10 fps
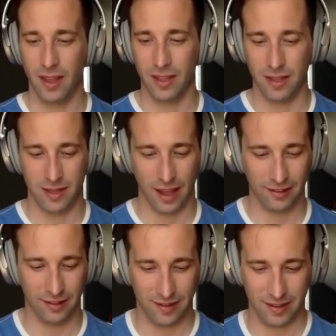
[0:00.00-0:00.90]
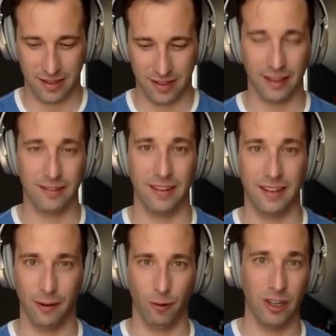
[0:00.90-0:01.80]
that's the
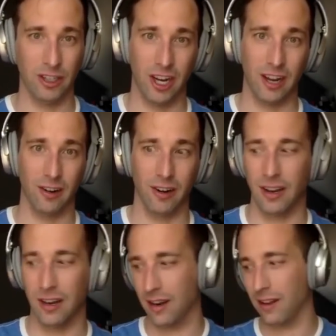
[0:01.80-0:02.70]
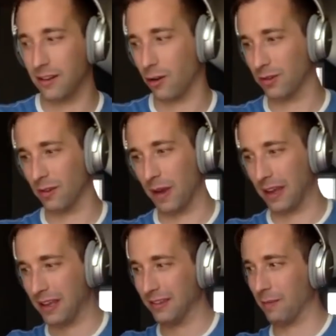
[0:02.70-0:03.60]
differentiator in terms of
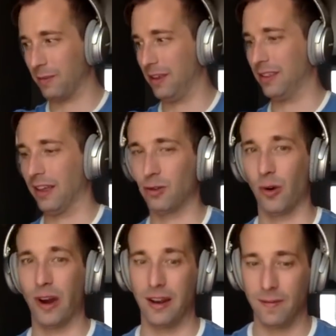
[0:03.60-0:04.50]
making something that's great.